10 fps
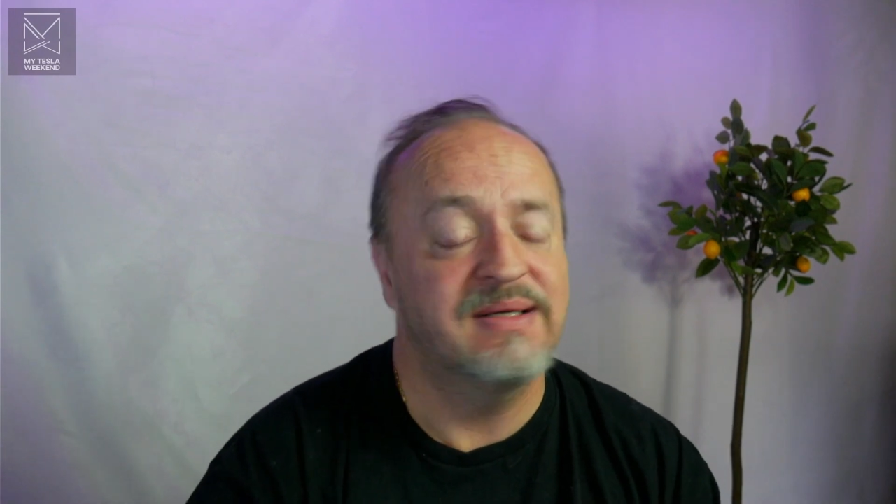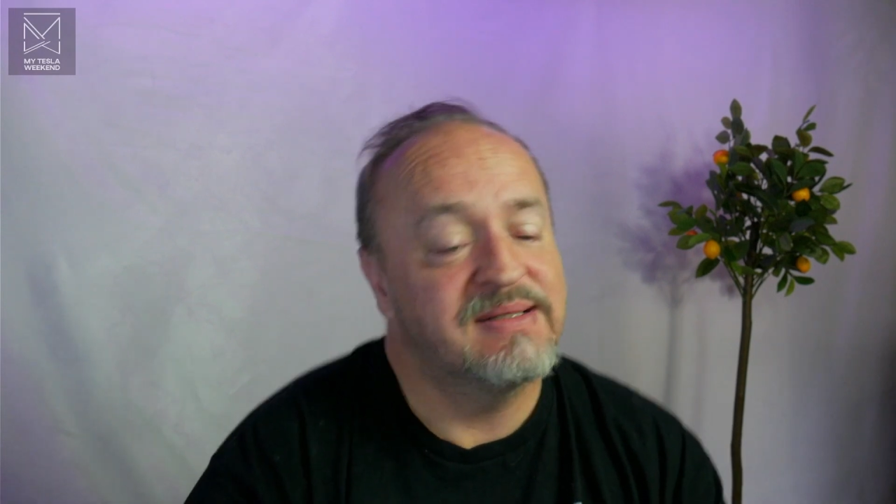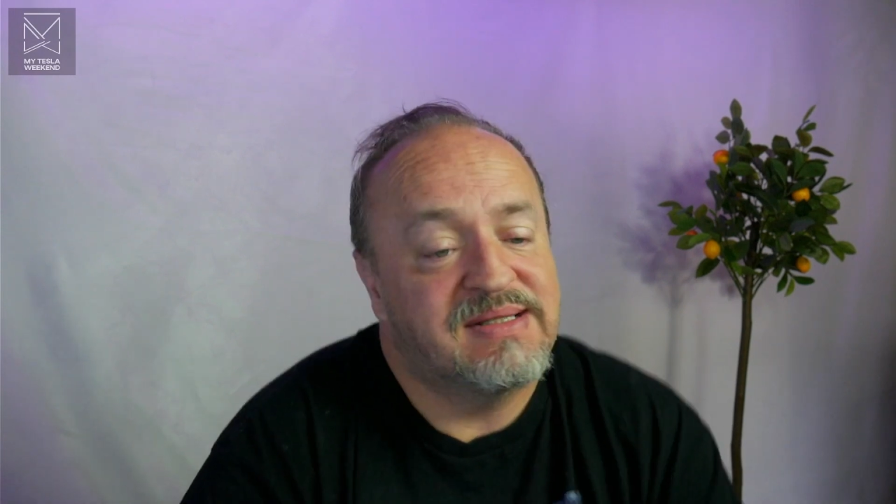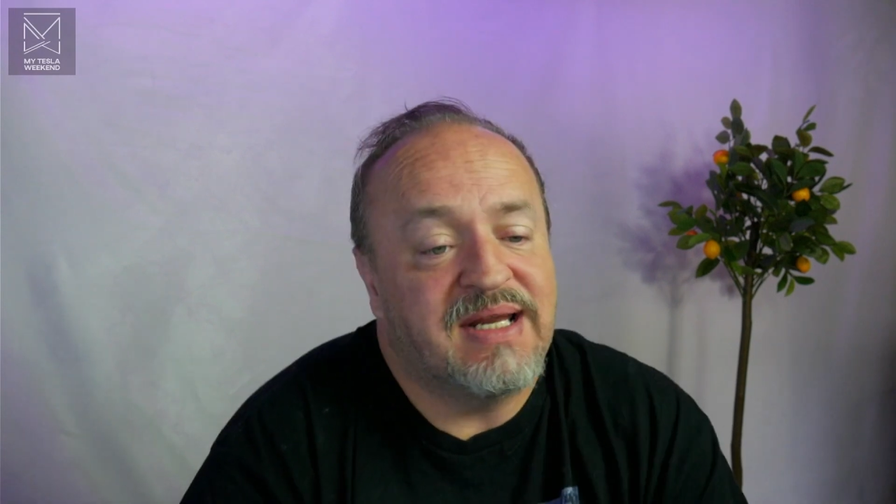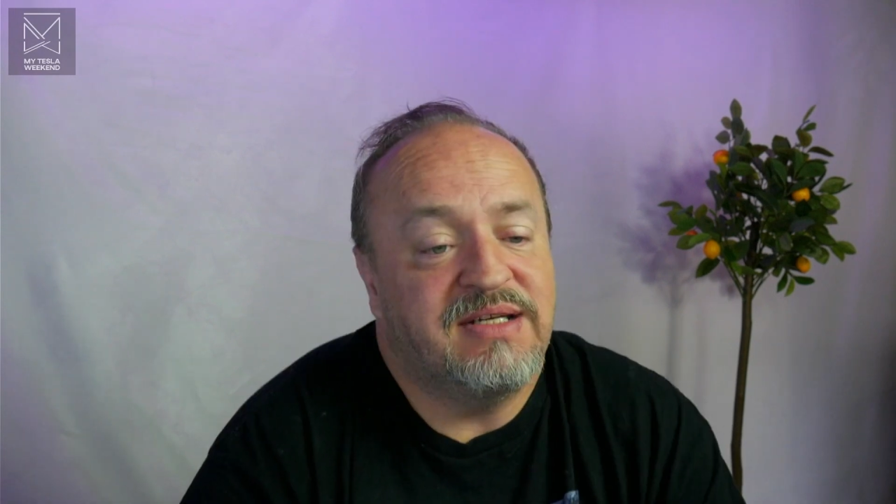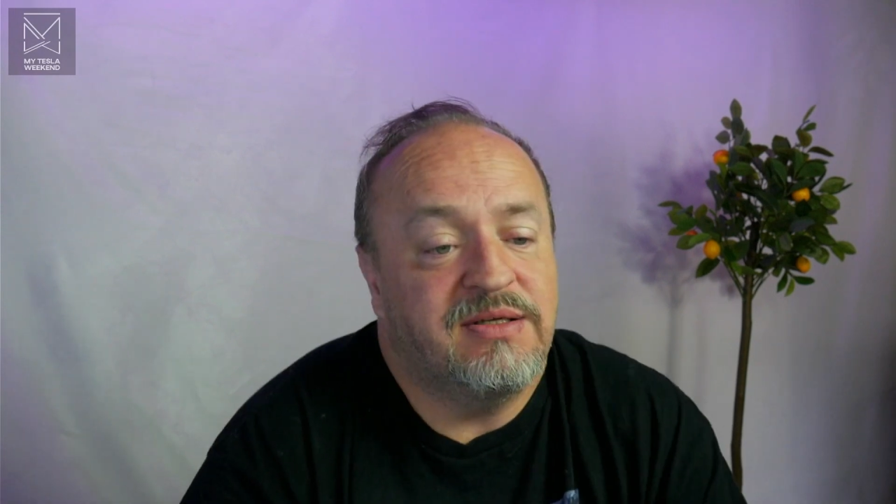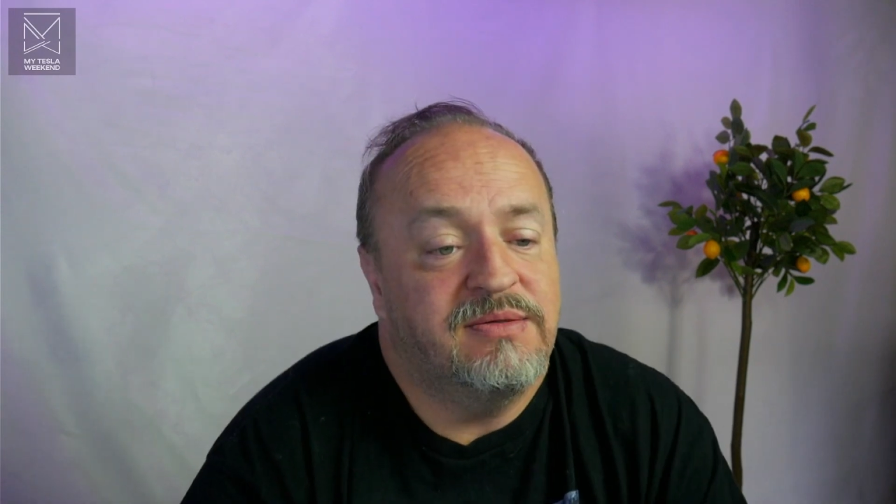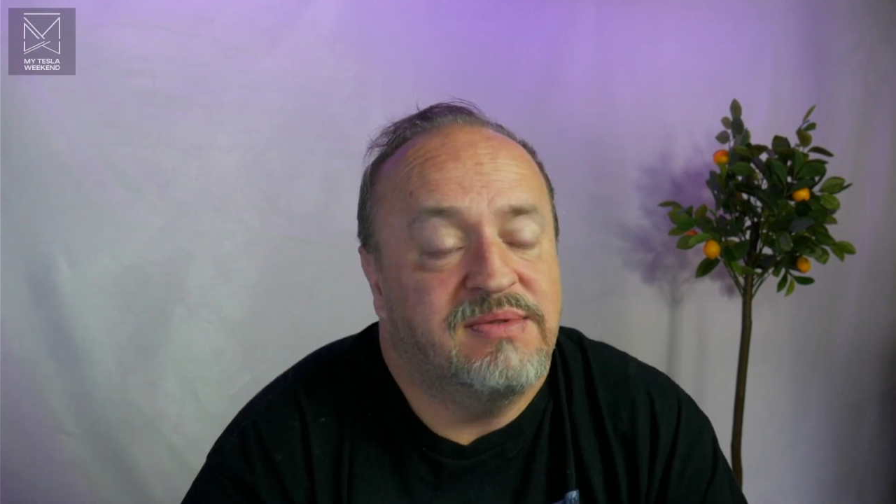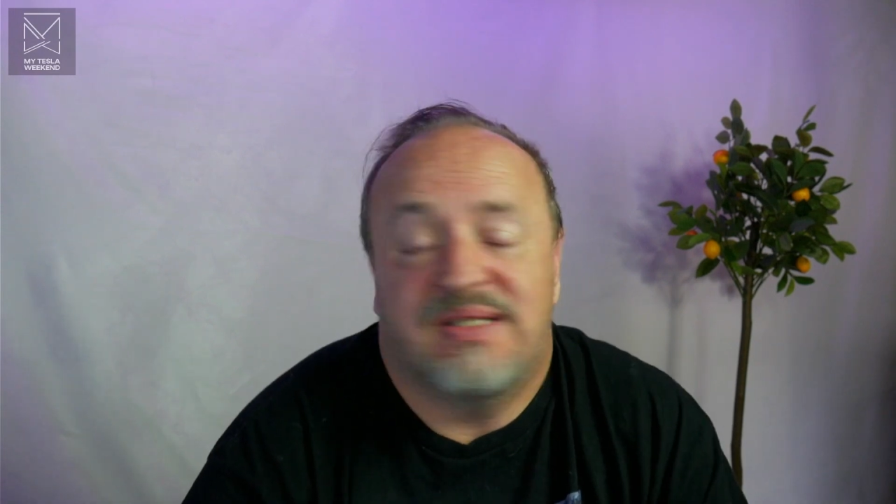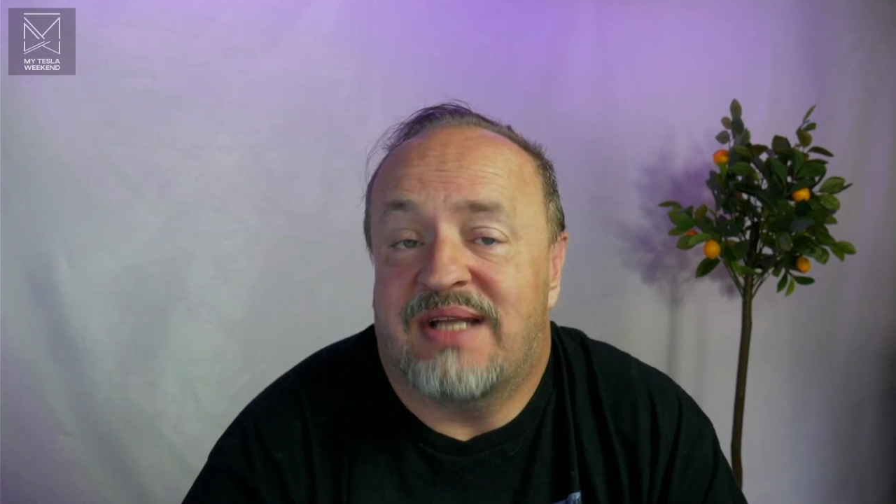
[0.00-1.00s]
Stay
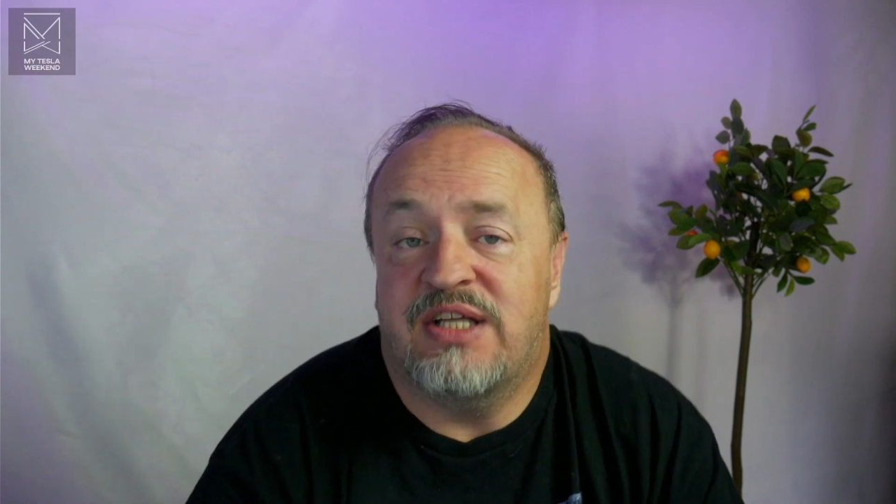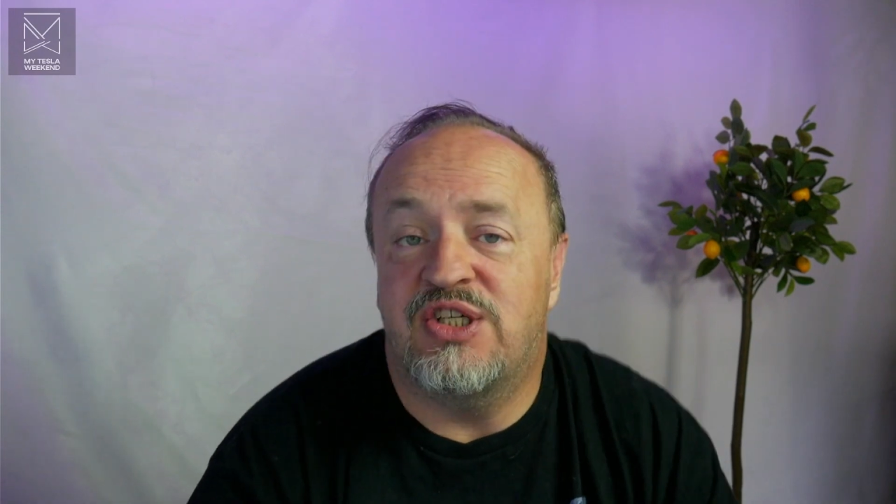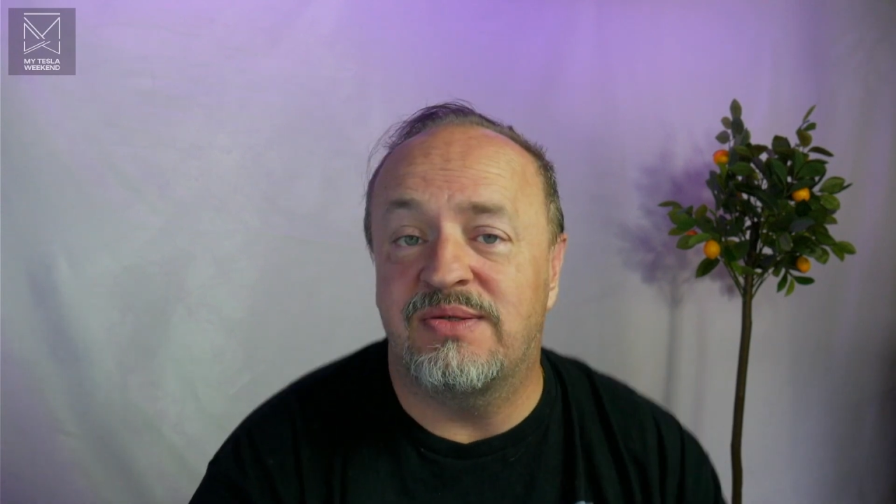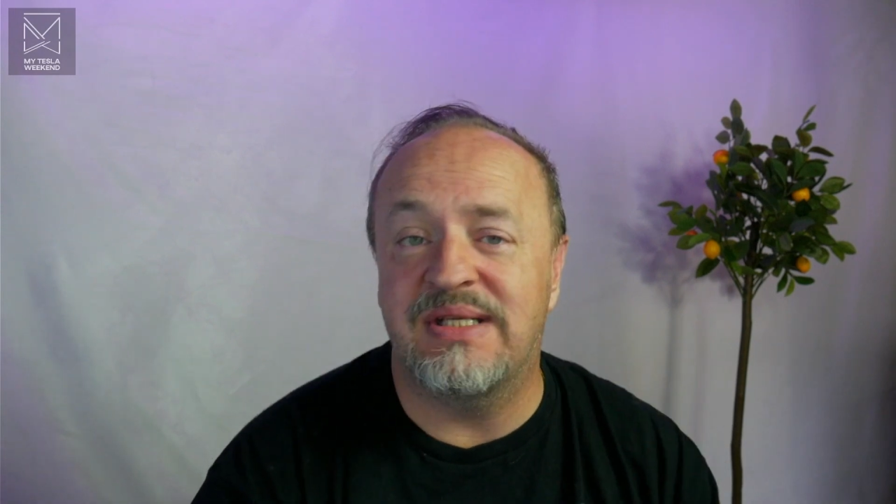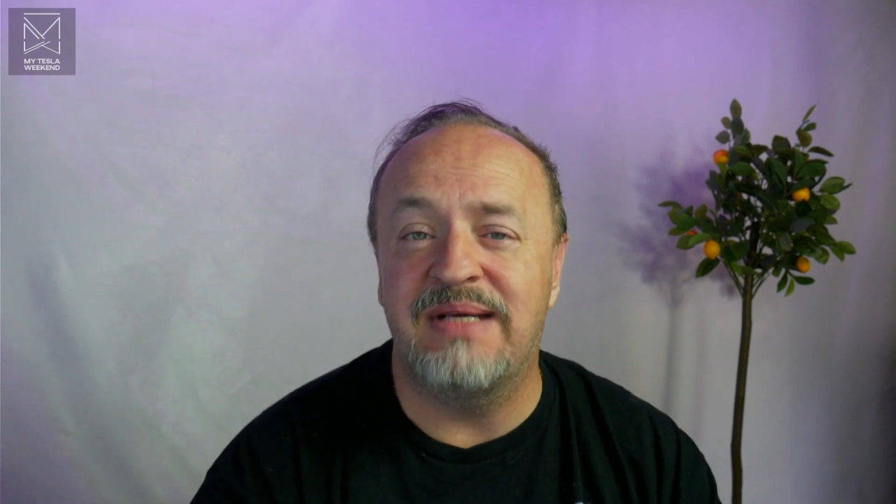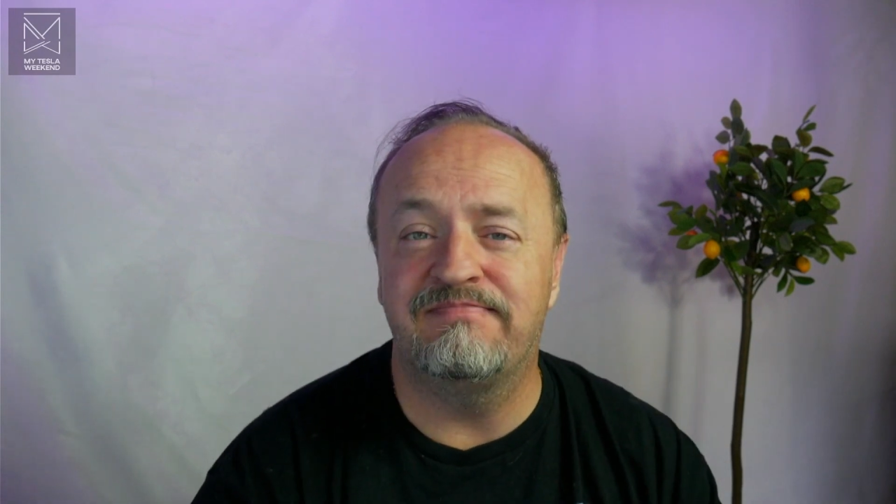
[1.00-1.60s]
tuned. Stay juicy.